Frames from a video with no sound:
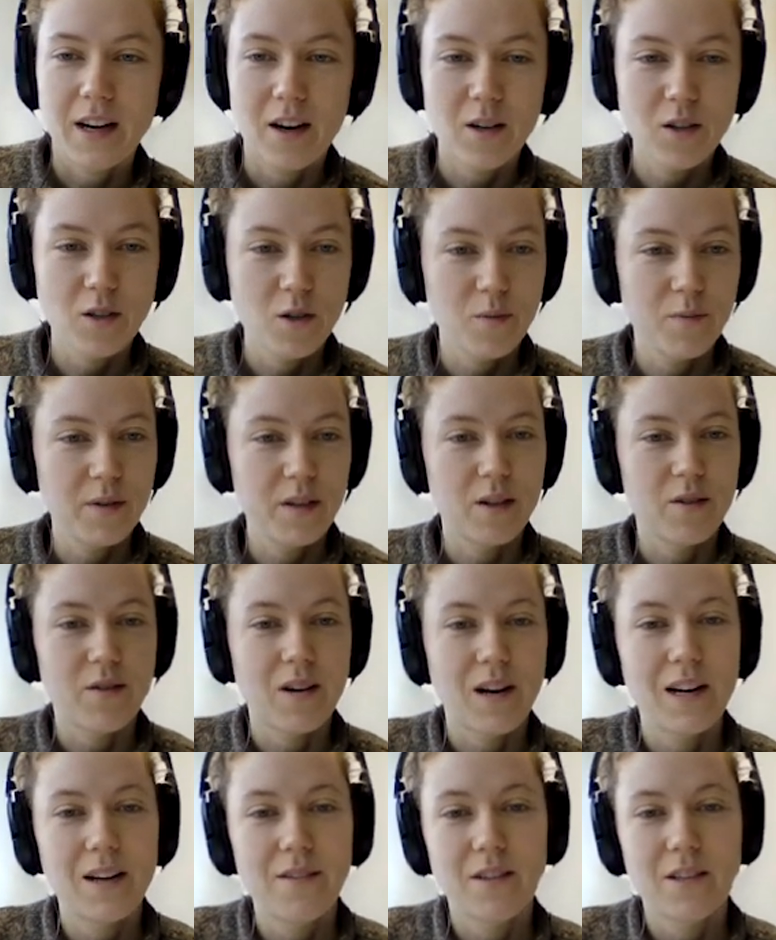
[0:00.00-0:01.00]
out to be a
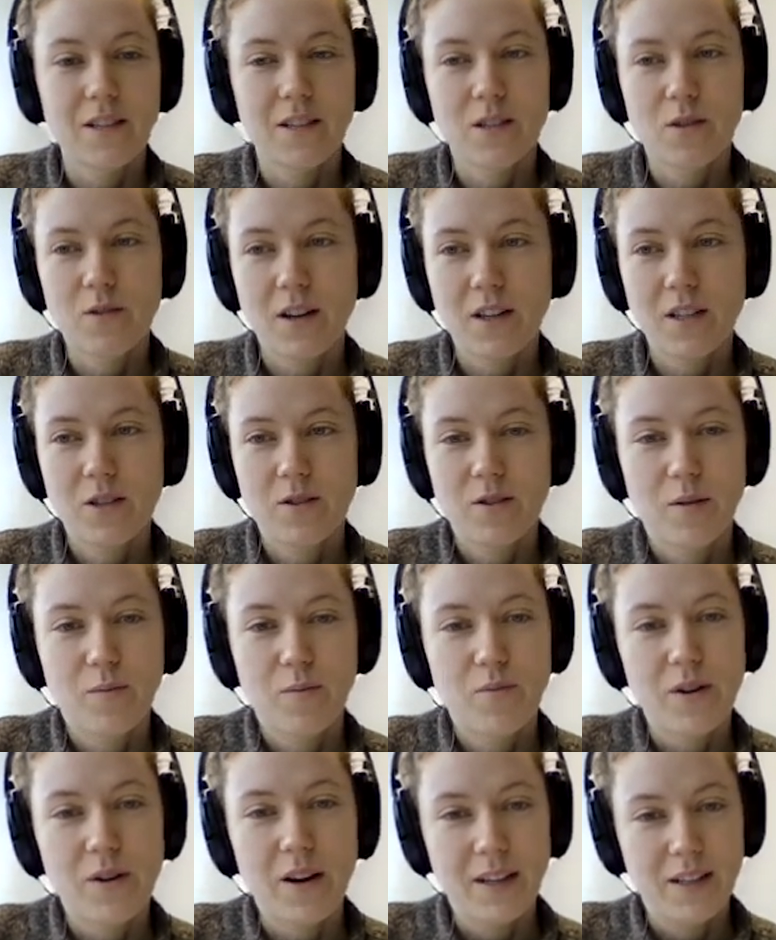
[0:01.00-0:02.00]
relevant in structuring
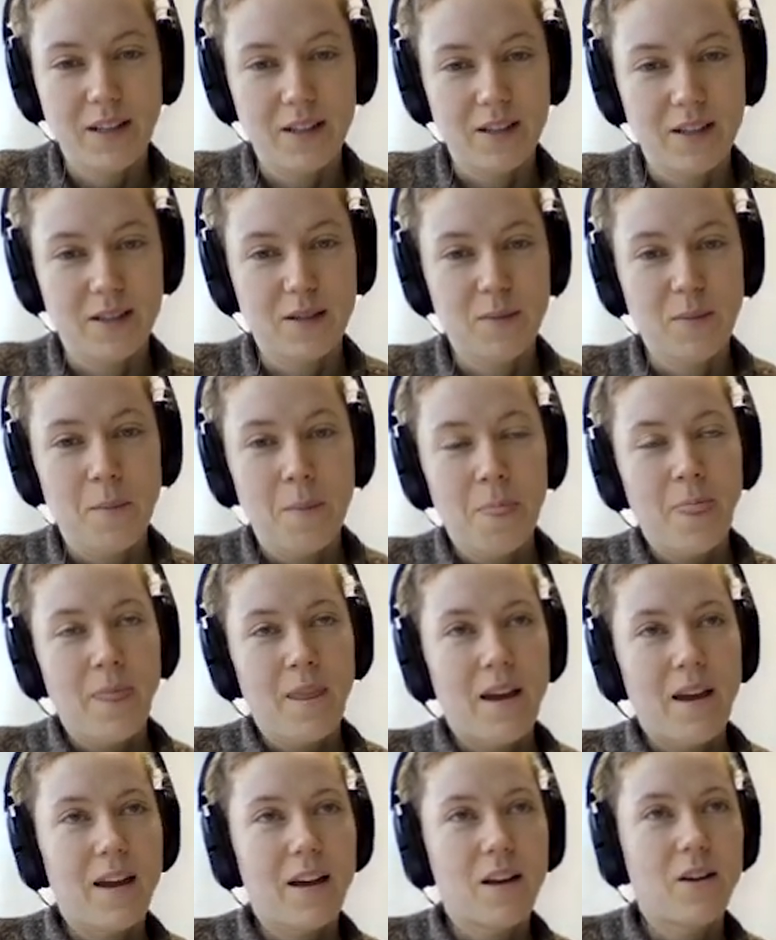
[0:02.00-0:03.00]
practice.
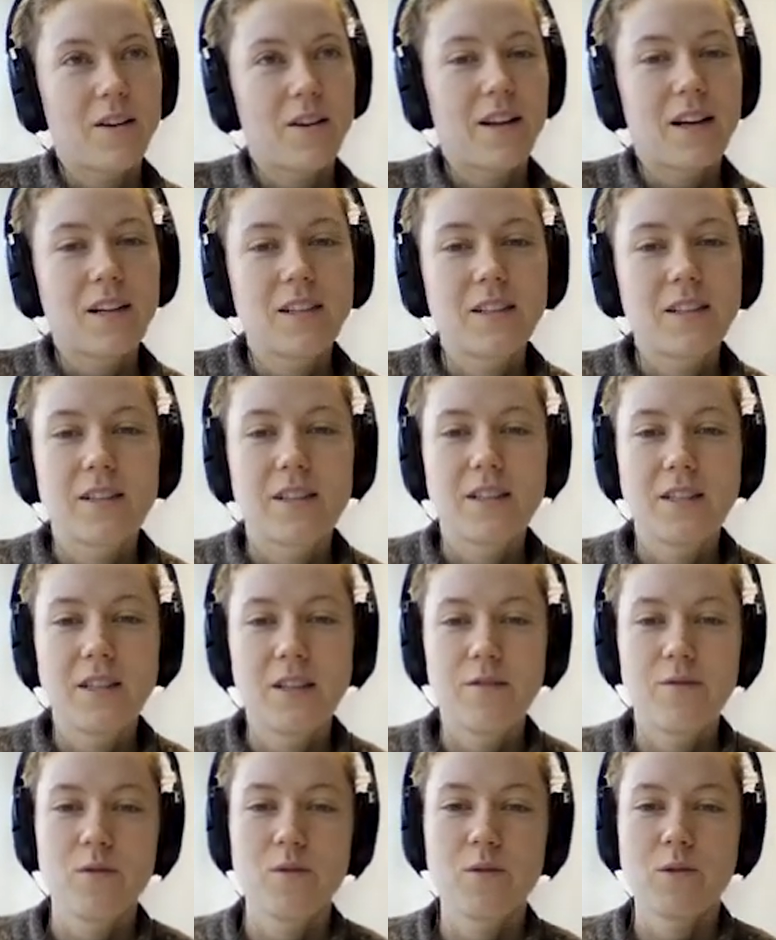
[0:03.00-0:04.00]
I conducted
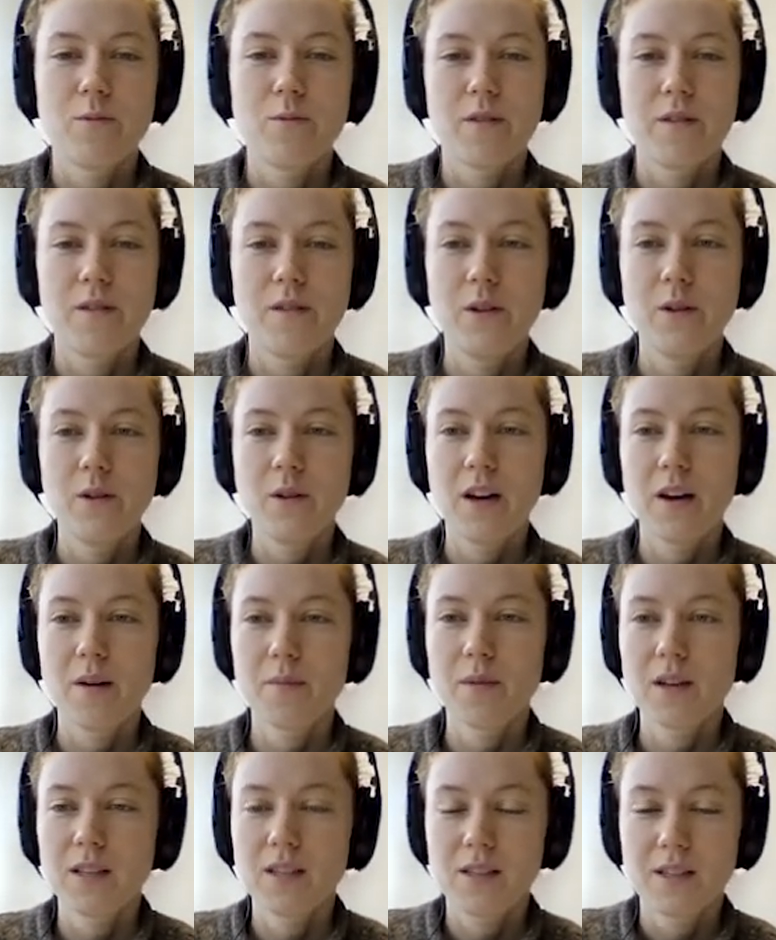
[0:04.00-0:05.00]
interviews with
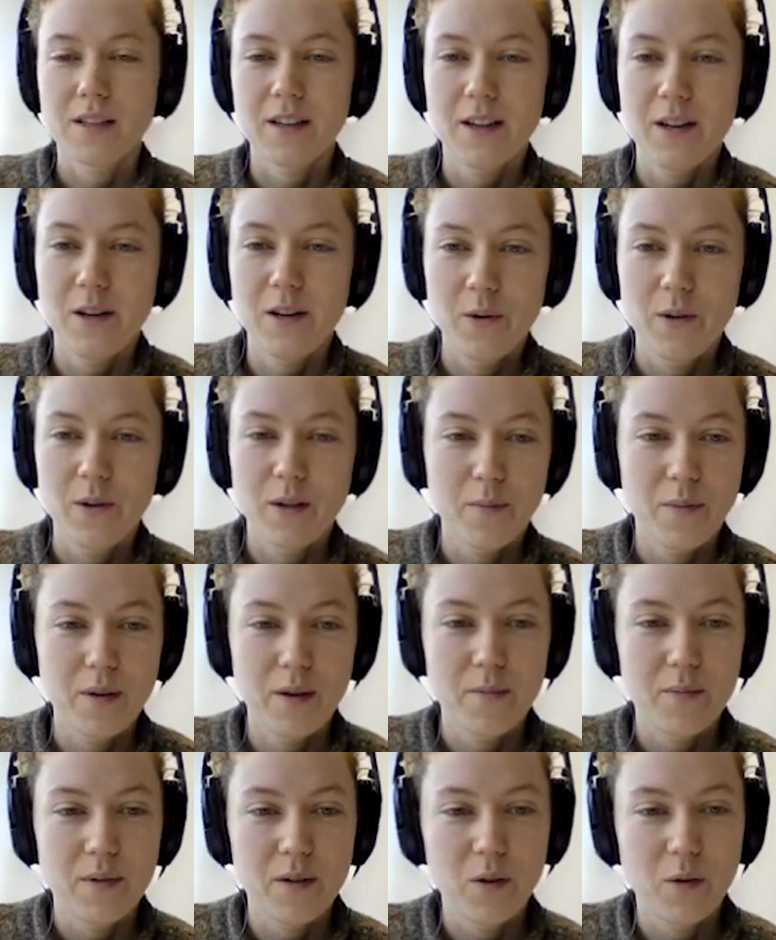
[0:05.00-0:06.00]
newcomers, including
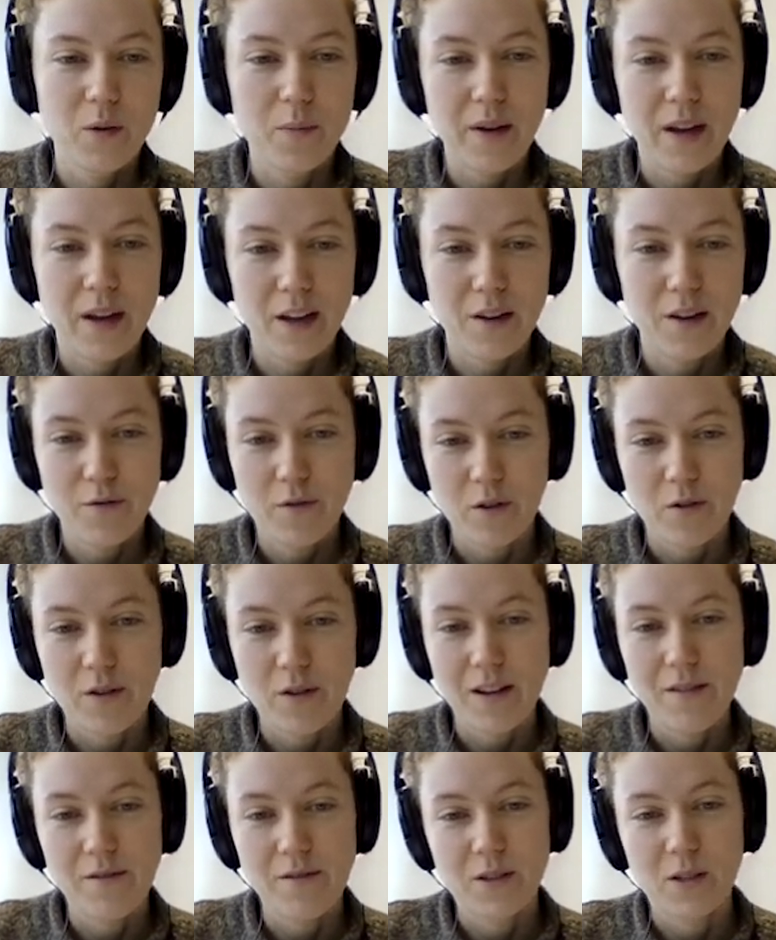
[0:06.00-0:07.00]
people who paid for
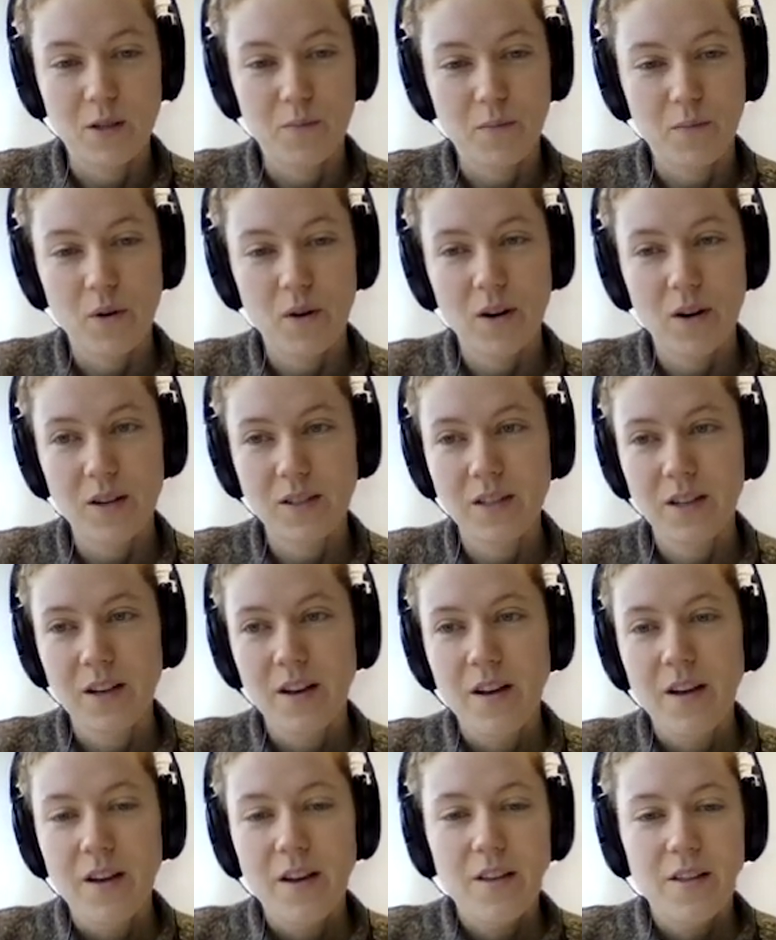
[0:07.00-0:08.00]
arrival support.
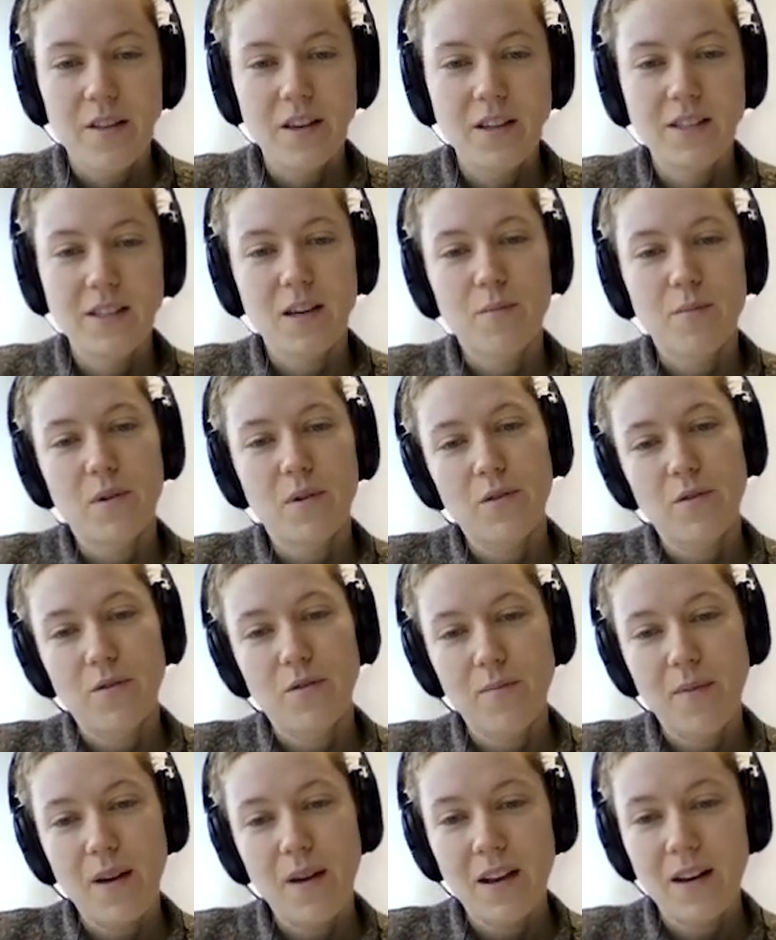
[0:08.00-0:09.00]
These are both
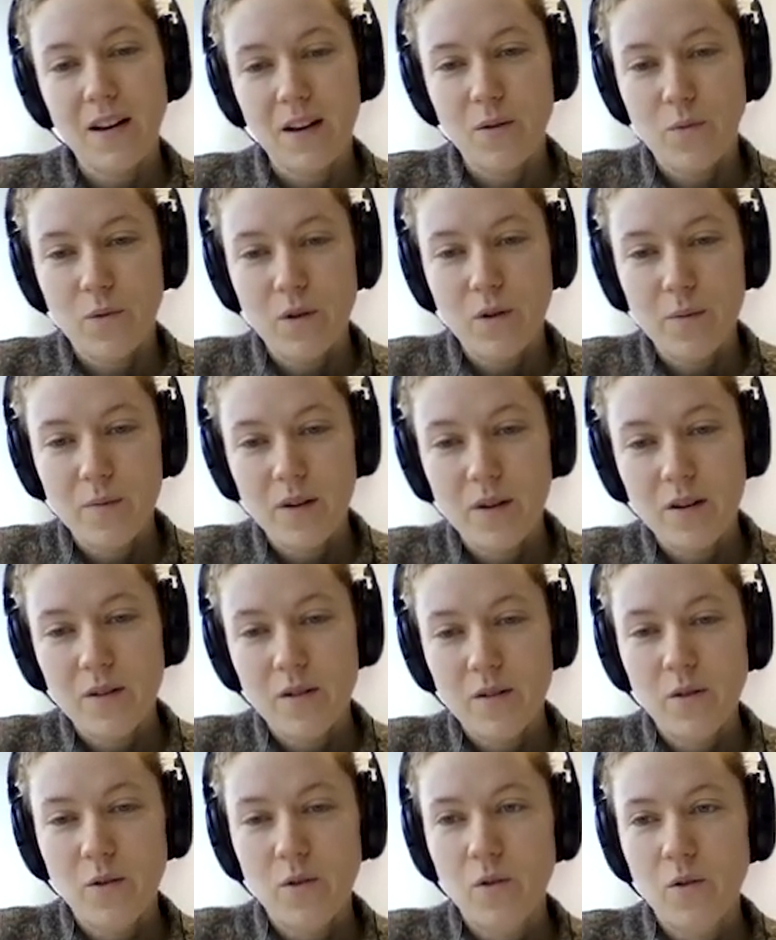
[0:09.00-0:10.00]
men and
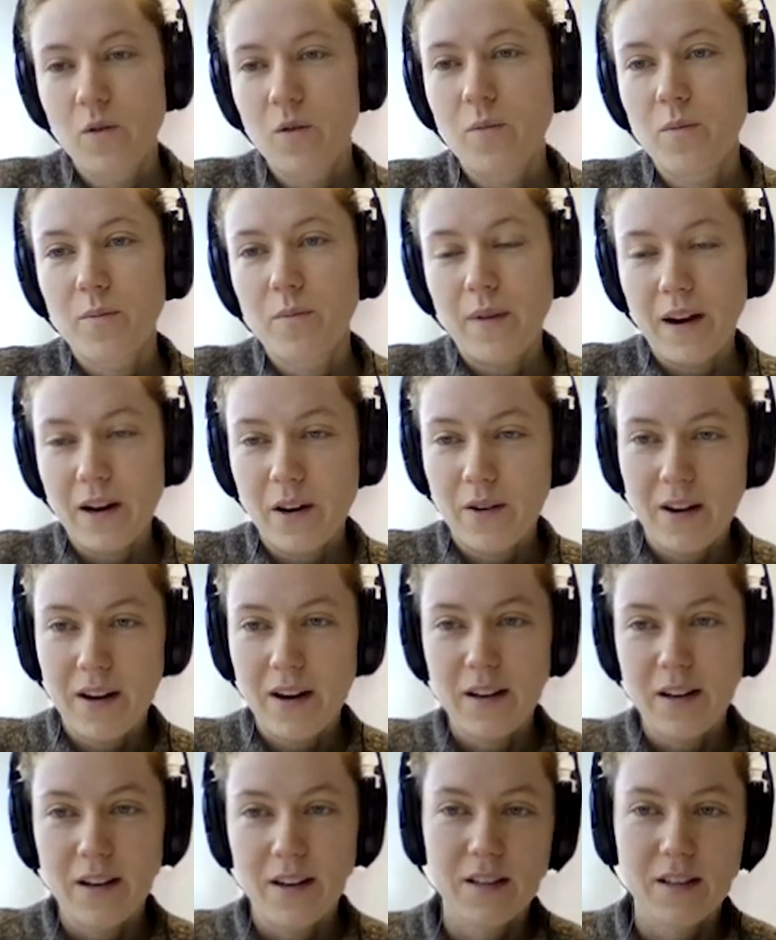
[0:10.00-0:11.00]
women who
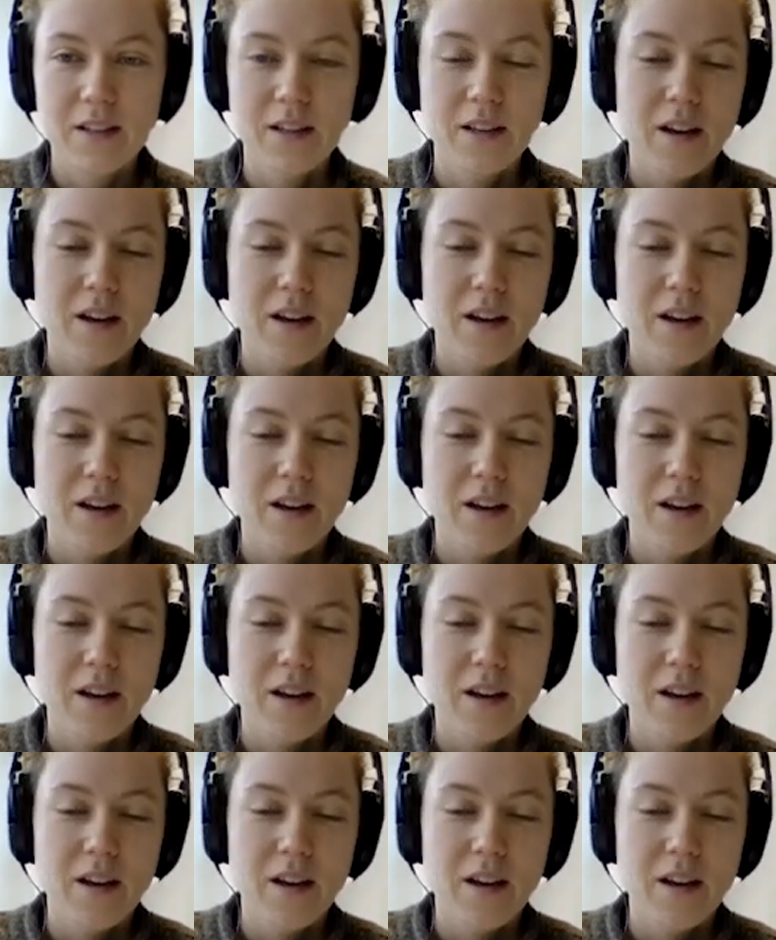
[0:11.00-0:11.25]
migrated,